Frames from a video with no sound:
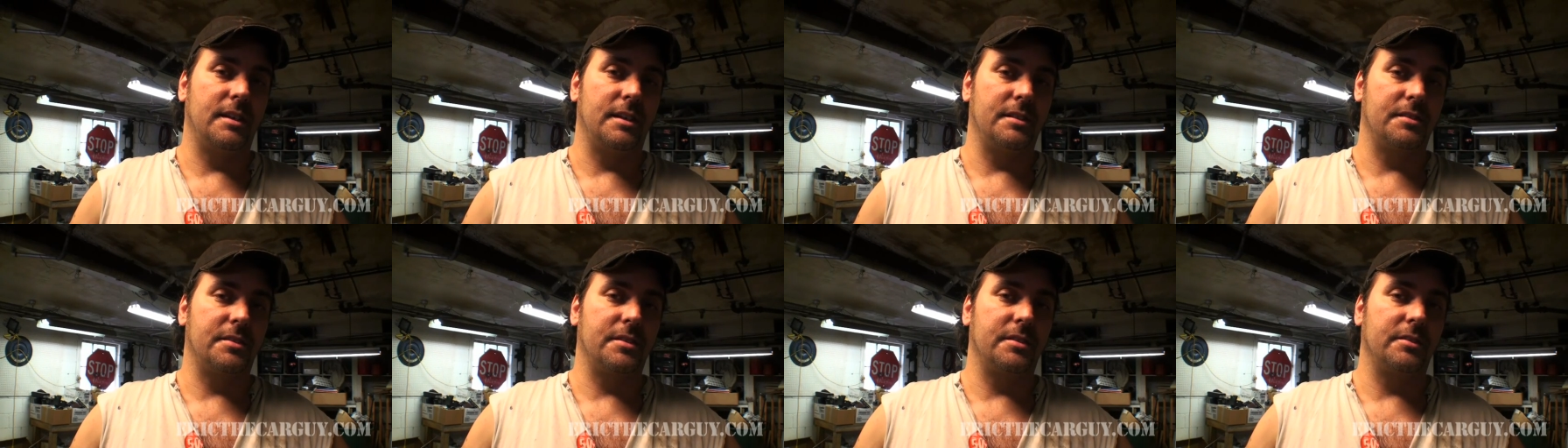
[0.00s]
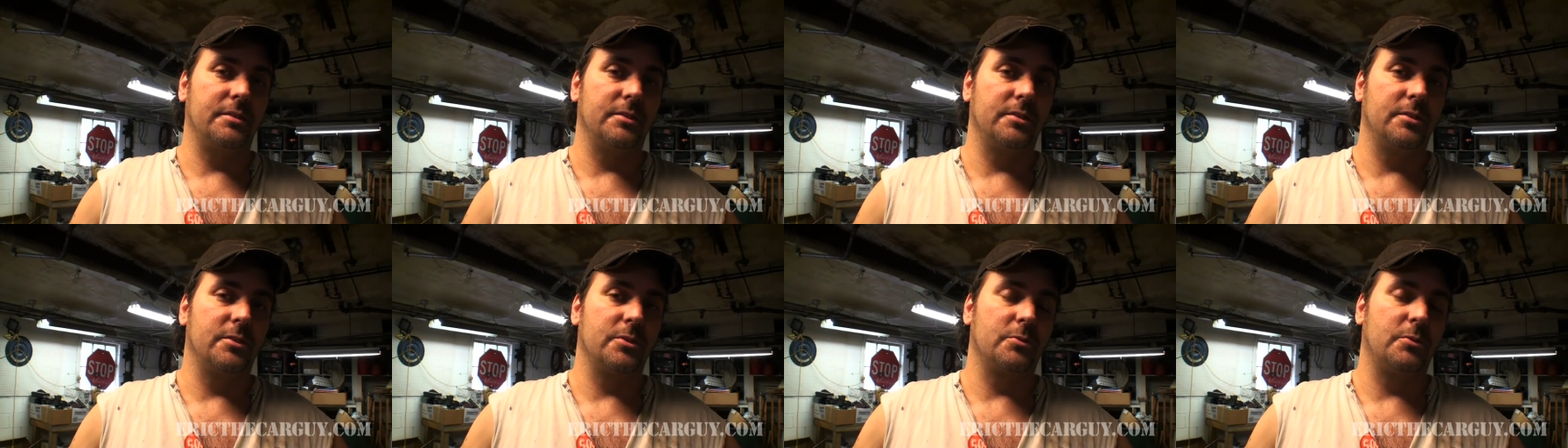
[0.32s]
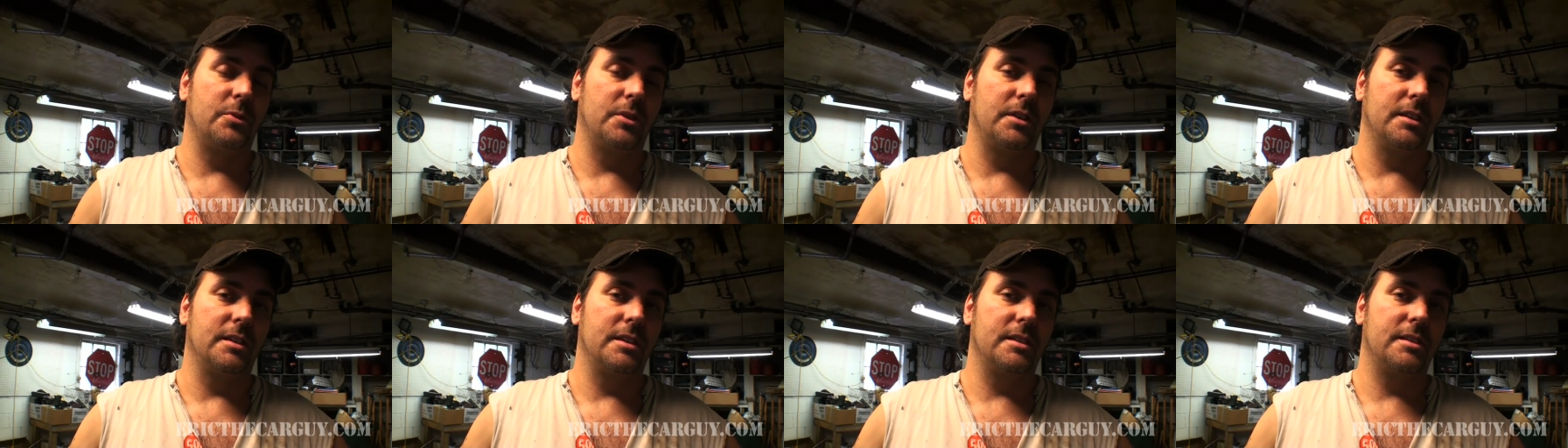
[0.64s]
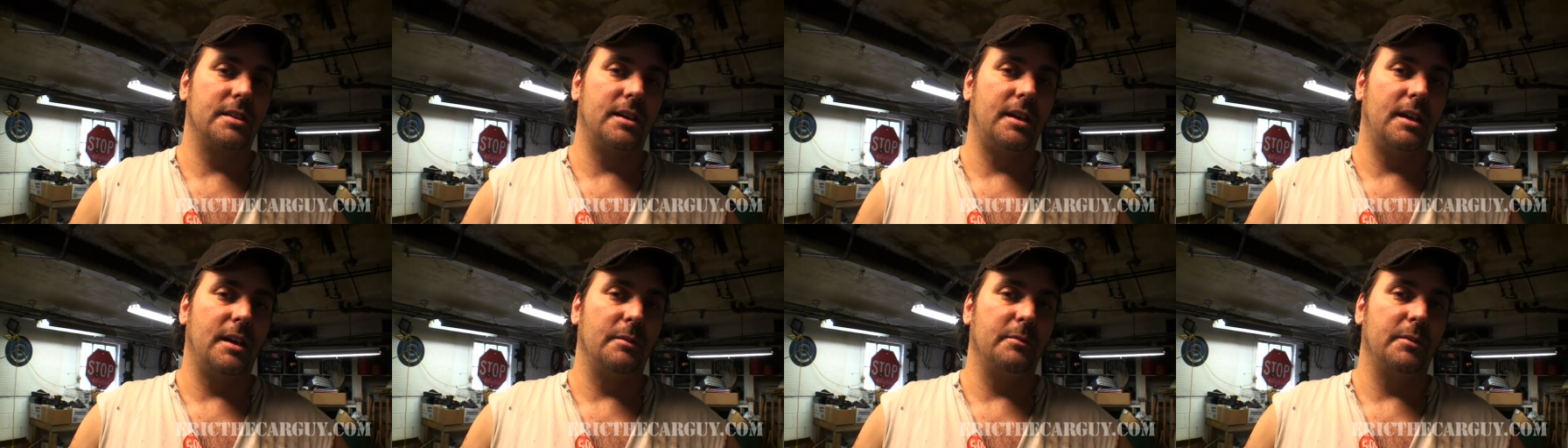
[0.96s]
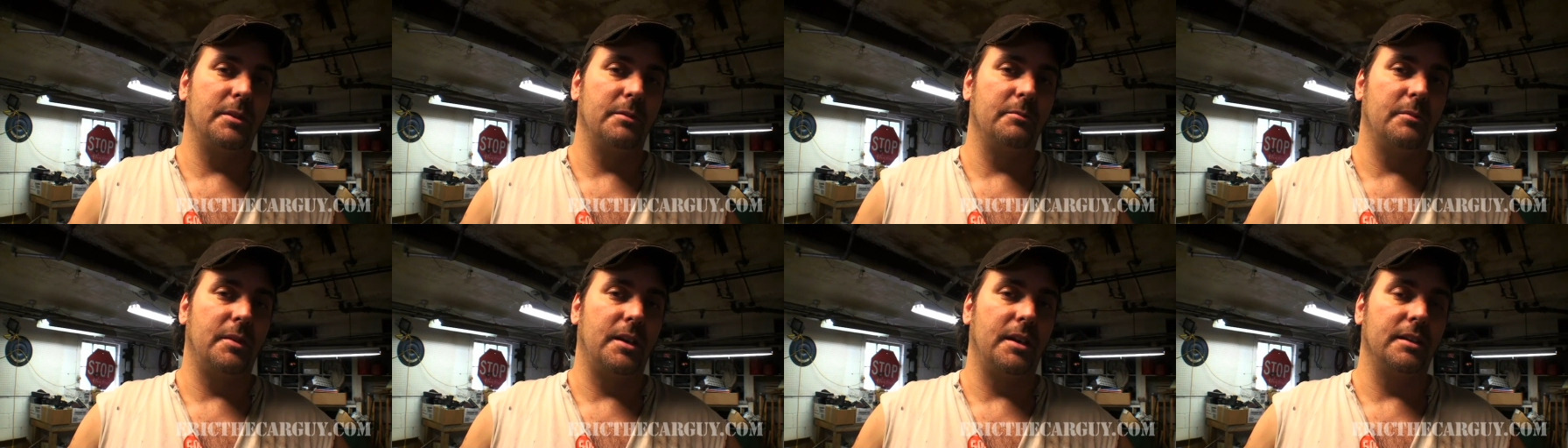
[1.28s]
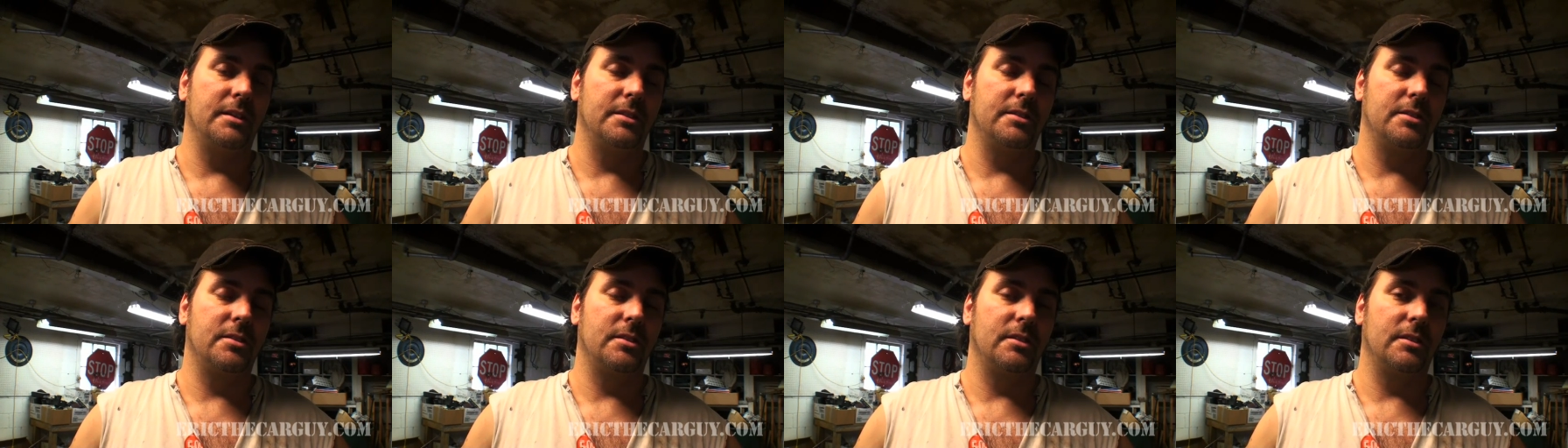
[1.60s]
out cylinders one at a time and
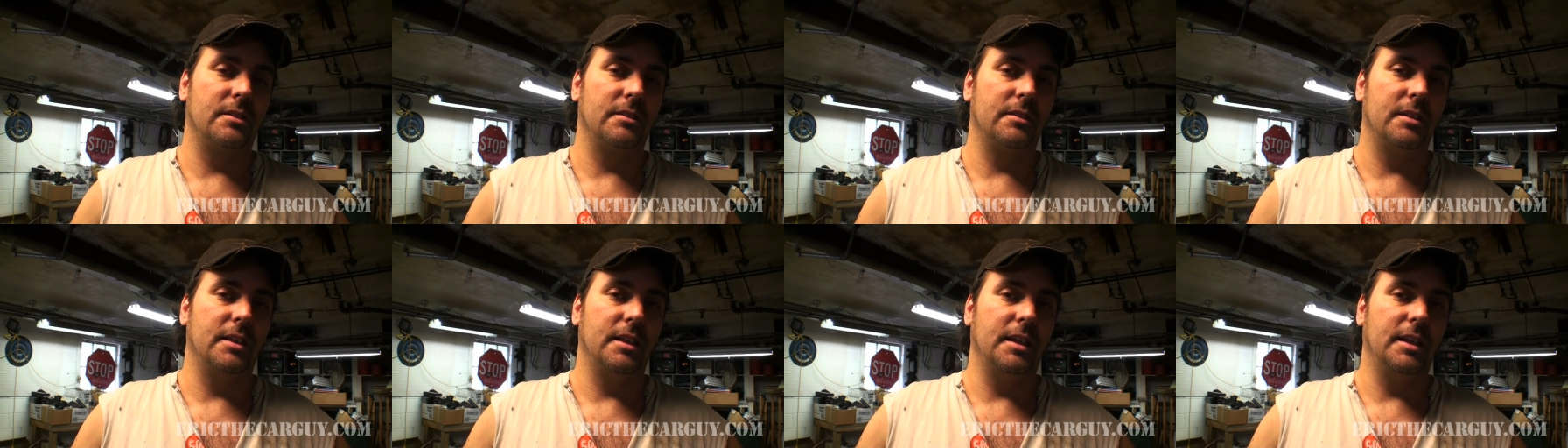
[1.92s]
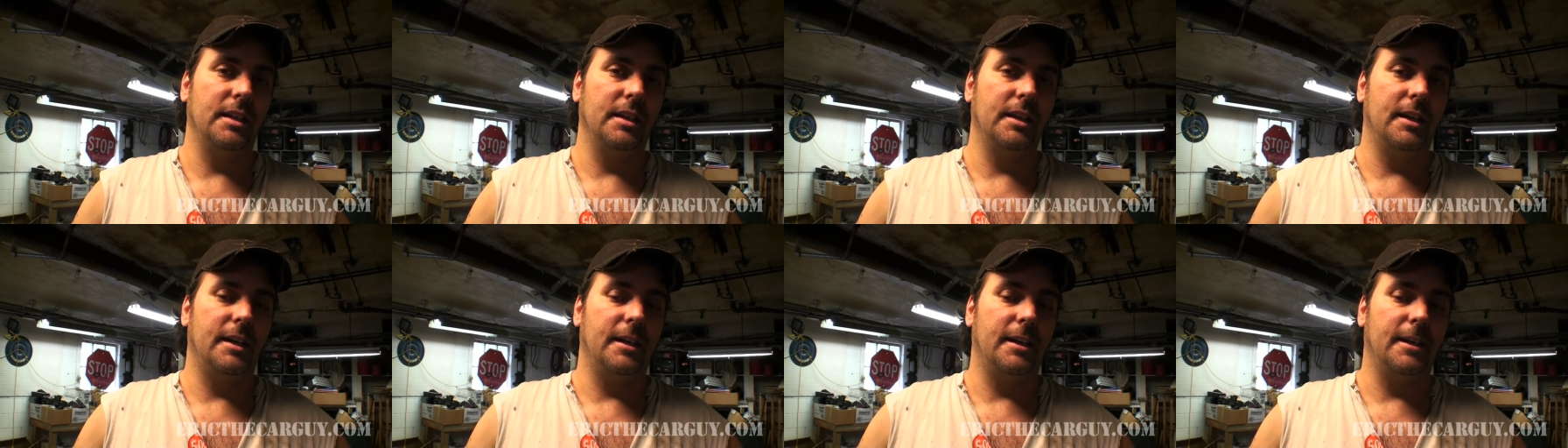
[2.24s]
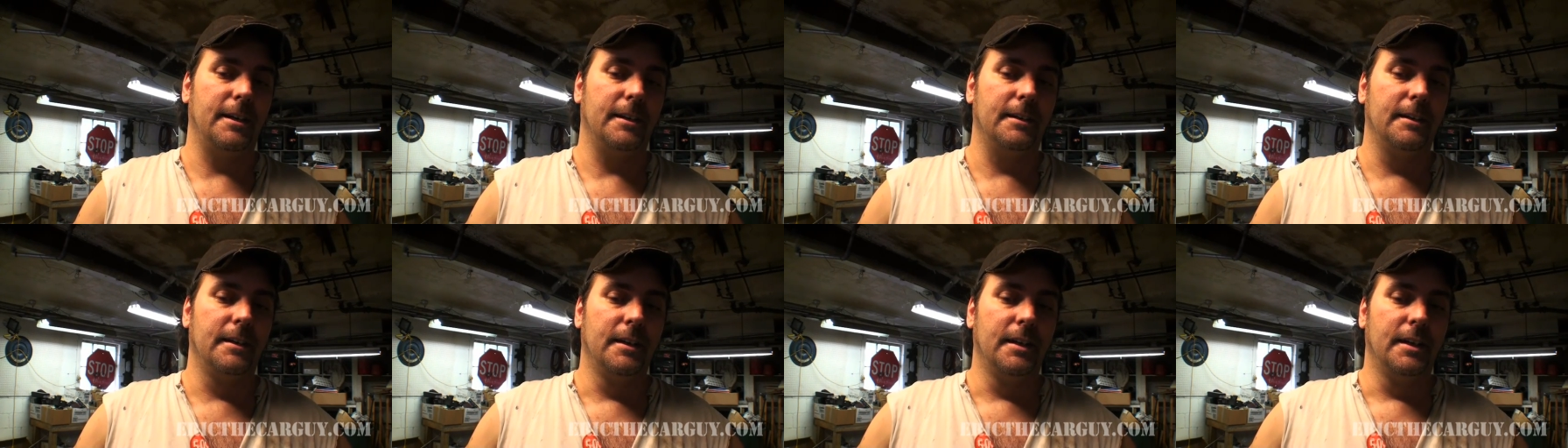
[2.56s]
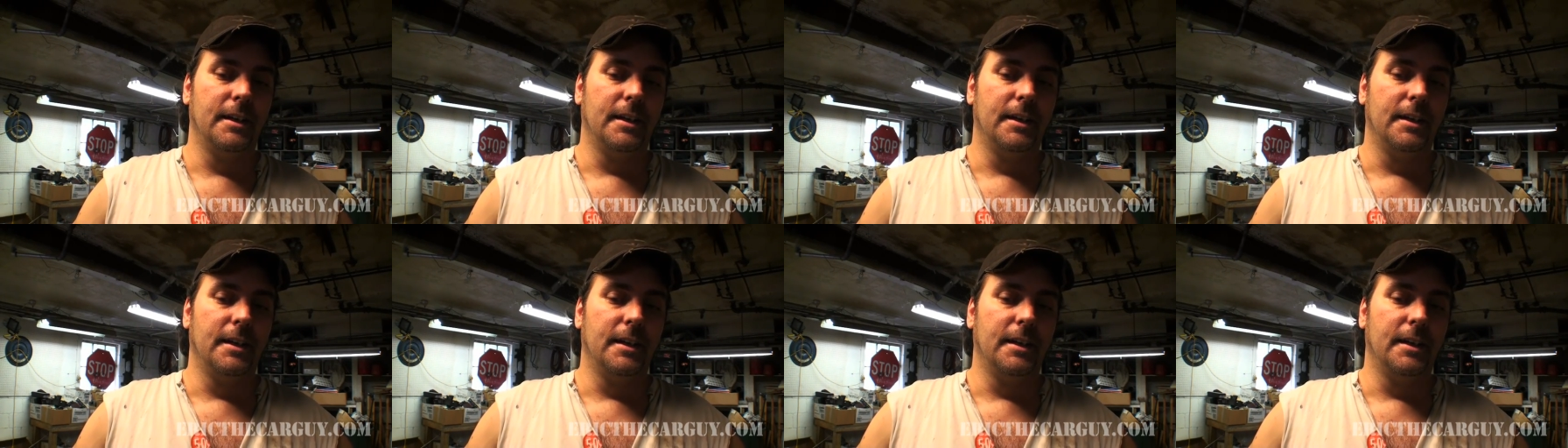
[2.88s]
monitor the uh,